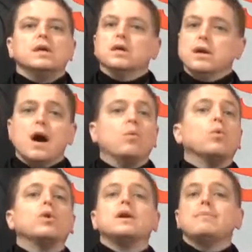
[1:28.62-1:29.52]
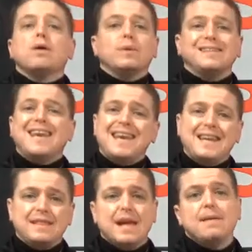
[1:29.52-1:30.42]
You're not worried about
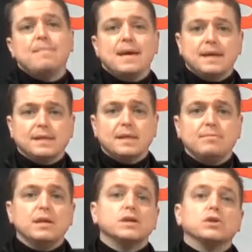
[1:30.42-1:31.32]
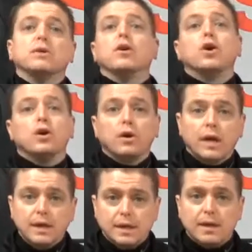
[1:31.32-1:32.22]
retaining that magazine because you're in a
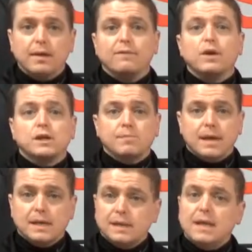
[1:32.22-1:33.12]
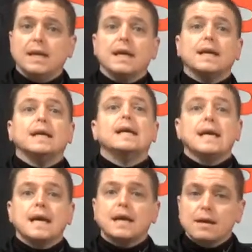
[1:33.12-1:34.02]
hurry to get a fresh magazine in
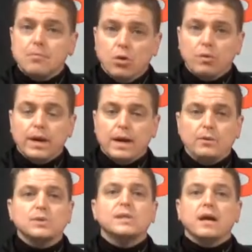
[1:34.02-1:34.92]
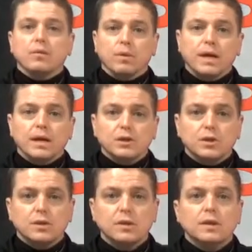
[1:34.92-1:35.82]
and get more rounds
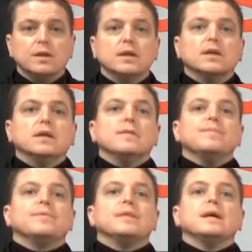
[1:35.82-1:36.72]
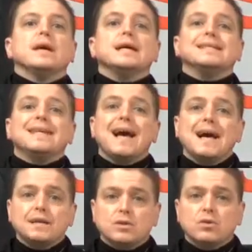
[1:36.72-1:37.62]
downrange. A
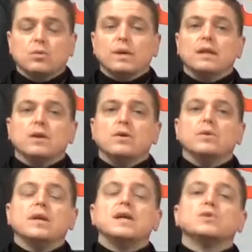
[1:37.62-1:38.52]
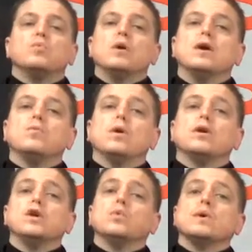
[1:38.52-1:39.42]
tactical reload is one where
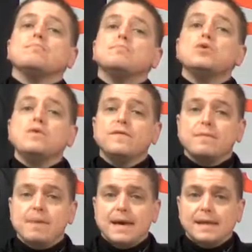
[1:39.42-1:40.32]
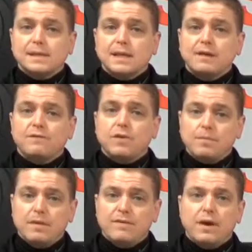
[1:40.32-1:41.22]
you remove the magazine
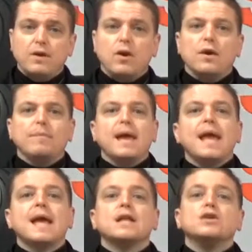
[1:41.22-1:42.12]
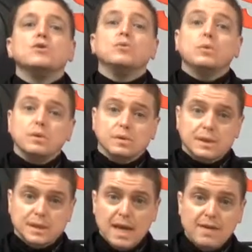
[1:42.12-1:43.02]
from your firearm and you
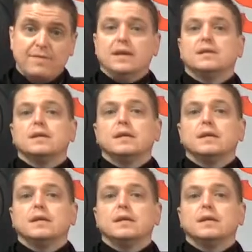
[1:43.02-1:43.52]
save it.